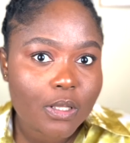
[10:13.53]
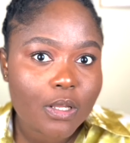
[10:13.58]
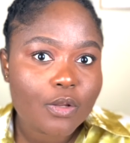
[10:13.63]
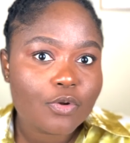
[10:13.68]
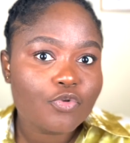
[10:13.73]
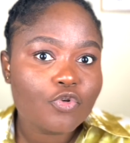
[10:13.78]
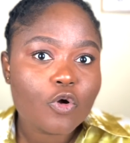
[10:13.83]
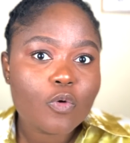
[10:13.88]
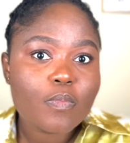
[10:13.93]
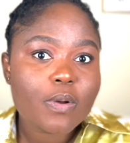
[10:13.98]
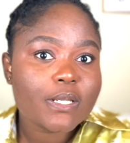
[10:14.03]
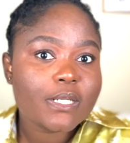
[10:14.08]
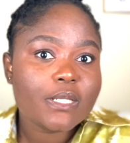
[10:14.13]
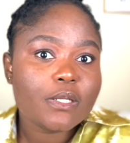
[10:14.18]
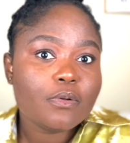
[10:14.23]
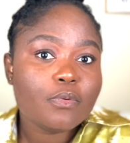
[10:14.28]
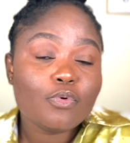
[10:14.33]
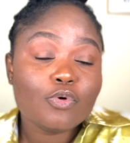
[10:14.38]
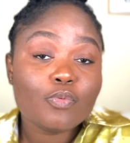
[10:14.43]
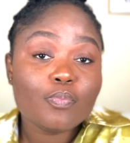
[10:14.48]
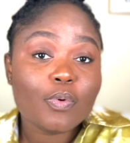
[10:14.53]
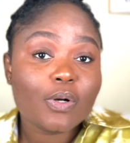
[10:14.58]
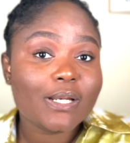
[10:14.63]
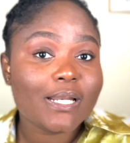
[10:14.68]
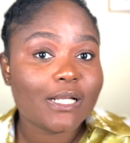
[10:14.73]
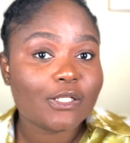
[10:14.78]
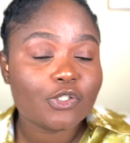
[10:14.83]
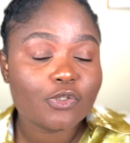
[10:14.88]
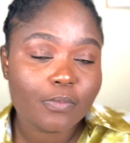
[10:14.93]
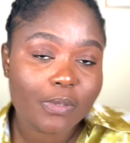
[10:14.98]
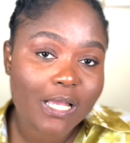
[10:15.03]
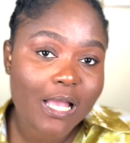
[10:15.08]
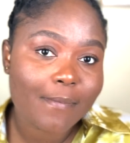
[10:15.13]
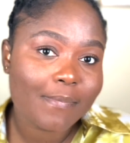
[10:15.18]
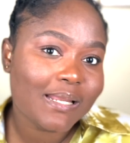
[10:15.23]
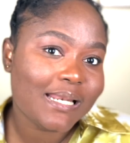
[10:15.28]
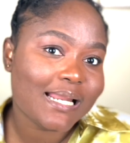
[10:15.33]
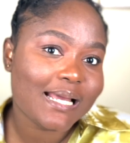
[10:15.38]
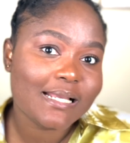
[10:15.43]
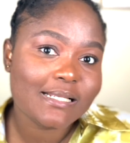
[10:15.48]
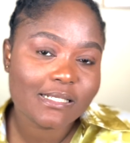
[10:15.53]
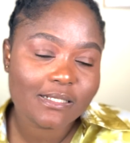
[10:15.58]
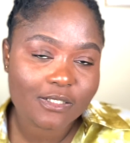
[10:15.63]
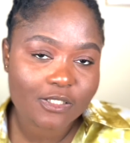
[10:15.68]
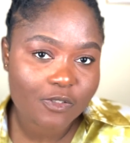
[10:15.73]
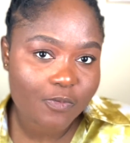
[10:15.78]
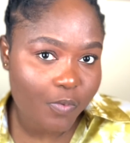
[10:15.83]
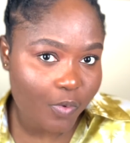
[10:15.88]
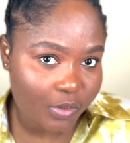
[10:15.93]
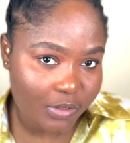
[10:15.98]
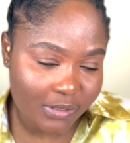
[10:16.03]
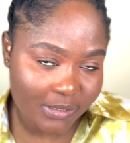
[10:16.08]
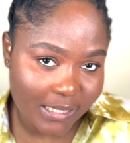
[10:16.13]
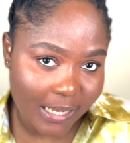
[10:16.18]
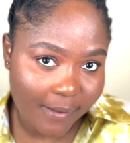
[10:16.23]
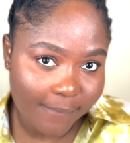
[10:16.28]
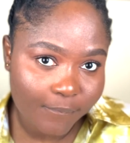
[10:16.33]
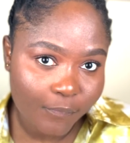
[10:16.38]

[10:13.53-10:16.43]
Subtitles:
nobody would bother to become a licensed sponsor.